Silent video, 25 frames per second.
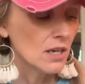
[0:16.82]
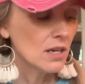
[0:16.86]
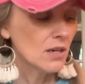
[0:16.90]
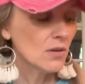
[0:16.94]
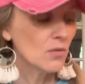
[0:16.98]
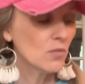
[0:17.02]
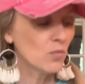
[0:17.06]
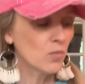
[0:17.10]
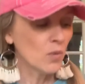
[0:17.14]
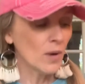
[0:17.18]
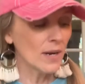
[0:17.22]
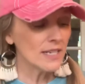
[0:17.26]

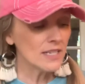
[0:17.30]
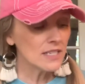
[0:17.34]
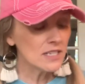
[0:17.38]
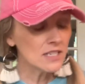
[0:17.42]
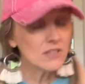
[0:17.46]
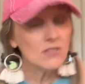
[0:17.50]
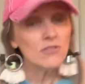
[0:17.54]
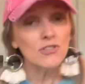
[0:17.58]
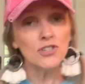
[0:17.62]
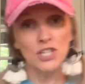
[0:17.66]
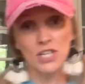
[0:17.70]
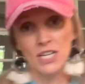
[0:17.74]
what
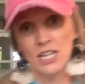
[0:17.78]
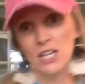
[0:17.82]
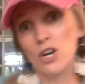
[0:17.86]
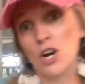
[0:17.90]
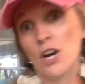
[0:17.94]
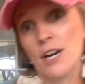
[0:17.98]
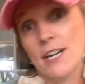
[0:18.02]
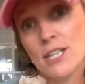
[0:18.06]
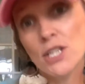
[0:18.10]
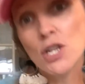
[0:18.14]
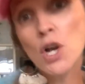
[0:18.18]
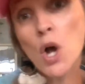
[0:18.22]
she had
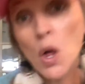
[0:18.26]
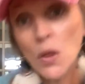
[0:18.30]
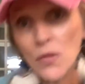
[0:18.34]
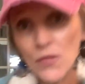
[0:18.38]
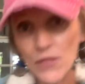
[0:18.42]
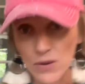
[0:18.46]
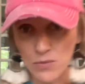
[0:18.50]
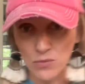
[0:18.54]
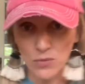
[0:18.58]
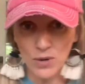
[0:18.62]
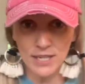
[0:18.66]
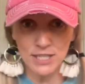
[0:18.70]
already told
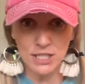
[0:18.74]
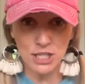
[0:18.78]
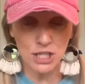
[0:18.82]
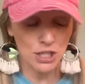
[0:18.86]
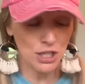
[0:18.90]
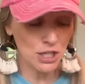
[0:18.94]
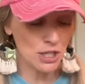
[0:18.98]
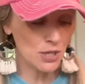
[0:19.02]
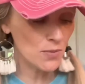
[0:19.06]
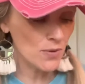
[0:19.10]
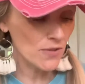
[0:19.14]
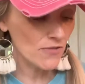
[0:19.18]
them what to
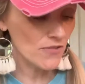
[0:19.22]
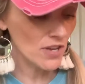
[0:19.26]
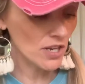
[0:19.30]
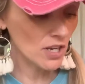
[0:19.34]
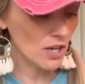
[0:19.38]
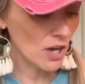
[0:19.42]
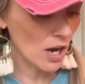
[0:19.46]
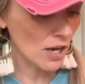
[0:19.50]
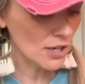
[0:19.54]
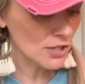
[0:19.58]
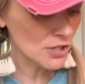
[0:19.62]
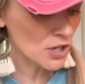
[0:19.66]
do if it
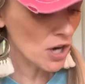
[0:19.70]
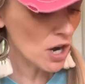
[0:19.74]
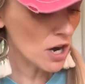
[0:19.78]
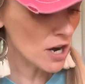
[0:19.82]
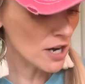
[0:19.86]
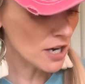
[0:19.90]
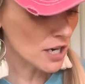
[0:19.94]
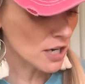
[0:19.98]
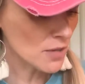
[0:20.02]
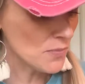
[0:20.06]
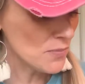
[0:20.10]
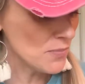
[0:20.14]
got
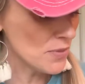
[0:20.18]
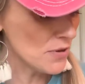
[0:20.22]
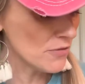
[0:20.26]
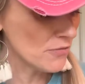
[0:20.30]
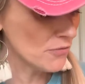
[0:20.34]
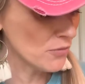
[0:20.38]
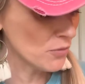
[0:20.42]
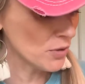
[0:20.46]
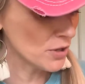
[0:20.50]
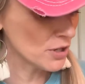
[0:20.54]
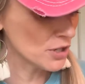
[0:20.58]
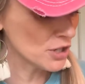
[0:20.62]
dark
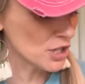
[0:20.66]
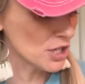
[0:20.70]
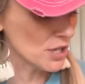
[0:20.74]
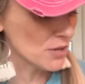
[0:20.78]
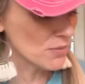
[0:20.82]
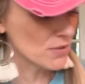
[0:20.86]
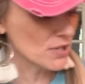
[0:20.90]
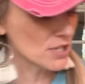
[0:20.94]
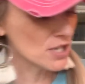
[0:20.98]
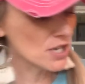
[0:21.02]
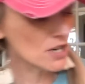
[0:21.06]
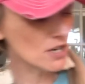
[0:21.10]
before she
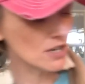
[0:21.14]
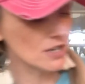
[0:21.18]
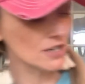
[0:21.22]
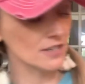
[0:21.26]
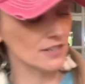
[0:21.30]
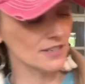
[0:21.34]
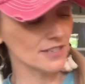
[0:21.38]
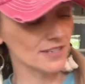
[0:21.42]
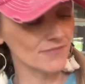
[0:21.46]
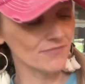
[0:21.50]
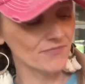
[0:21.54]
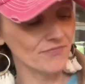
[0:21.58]

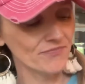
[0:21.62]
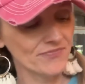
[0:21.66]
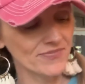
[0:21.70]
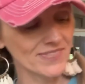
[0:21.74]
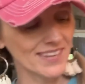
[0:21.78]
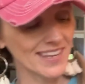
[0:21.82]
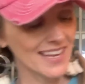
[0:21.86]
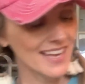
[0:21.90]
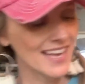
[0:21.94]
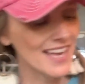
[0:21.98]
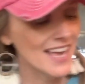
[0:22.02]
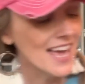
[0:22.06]
returned.
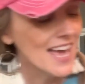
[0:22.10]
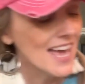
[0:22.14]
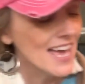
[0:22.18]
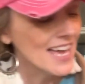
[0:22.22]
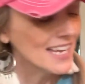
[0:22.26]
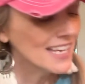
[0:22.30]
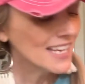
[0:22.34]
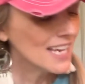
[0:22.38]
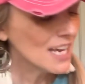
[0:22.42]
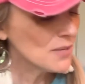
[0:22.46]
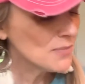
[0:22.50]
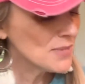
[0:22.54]

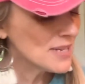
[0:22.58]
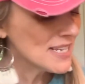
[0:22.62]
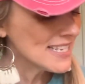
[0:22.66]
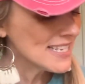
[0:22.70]
Coming